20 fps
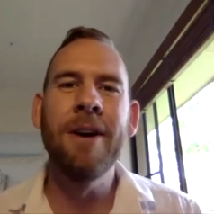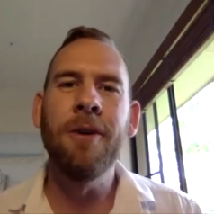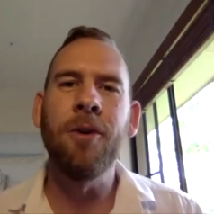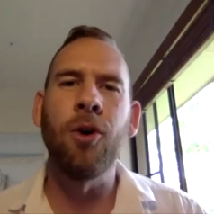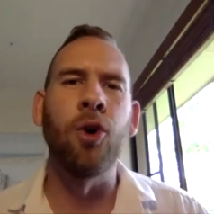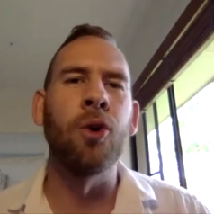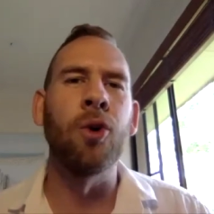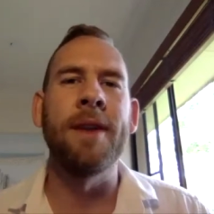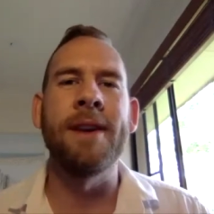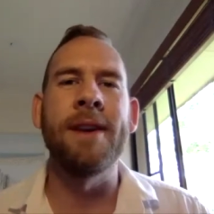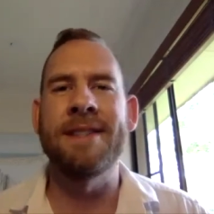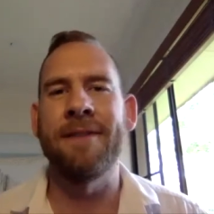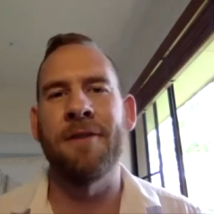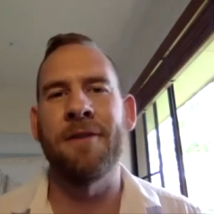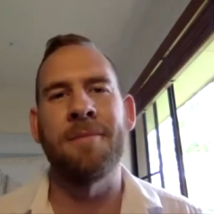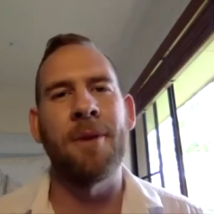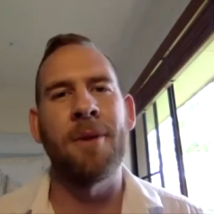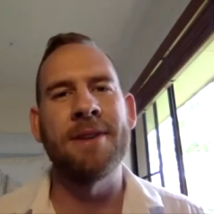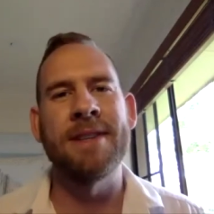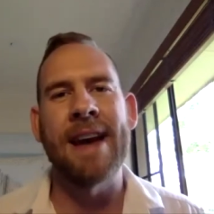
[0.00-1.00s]
all these
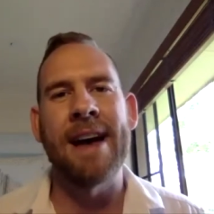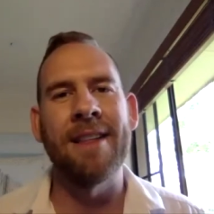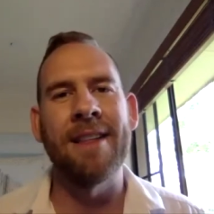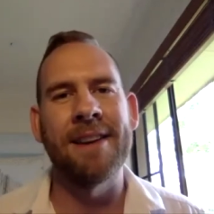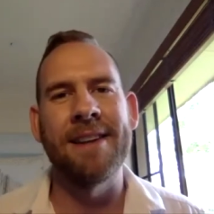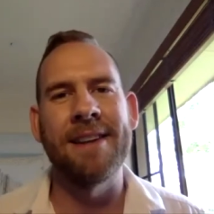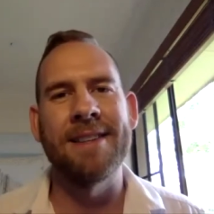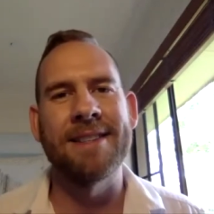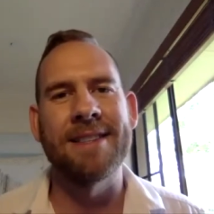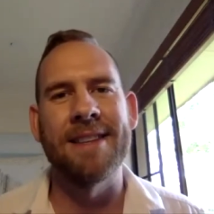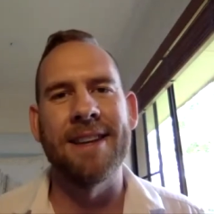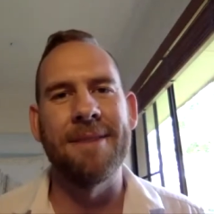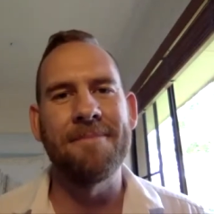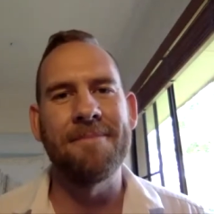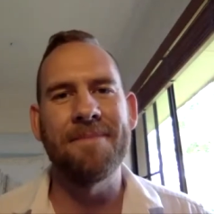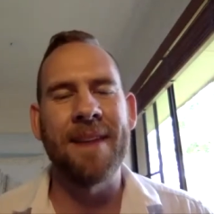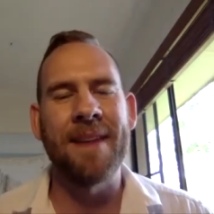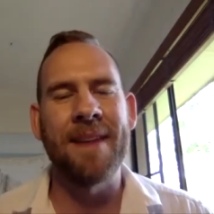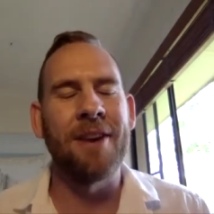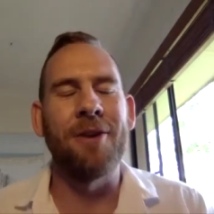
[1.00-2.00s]
different modalities that
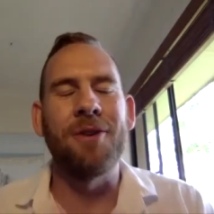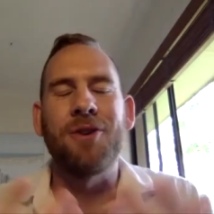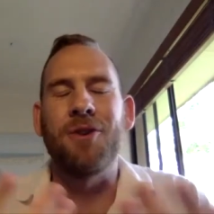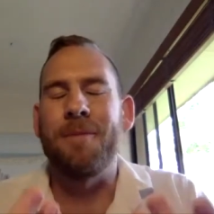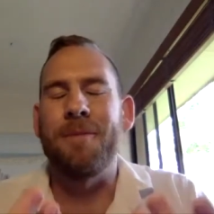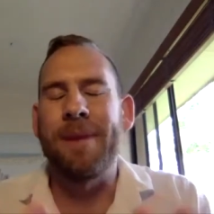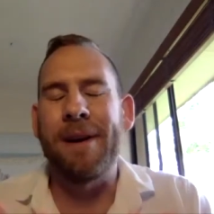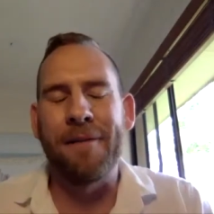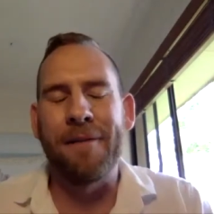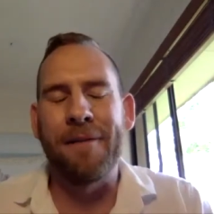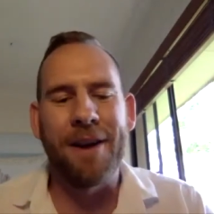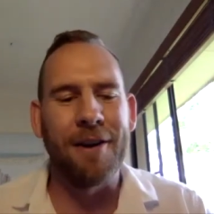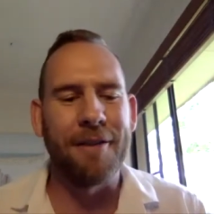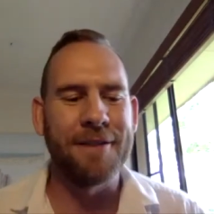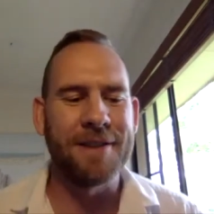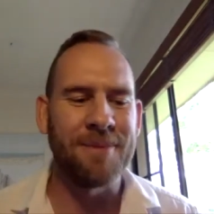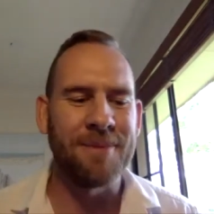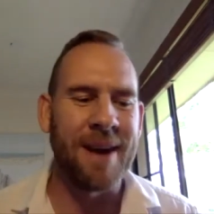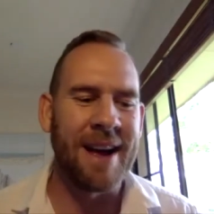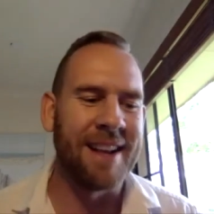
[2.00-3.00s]
I know you're a big fan of
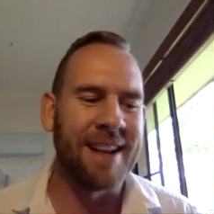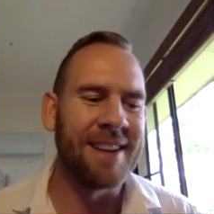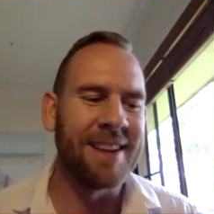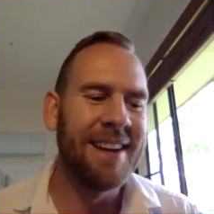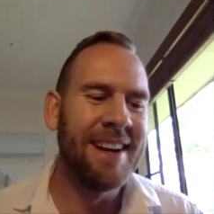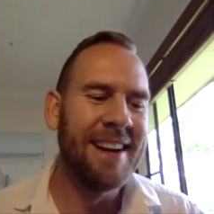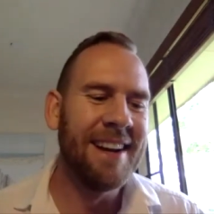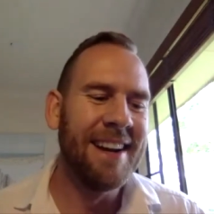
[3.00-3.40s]
as well.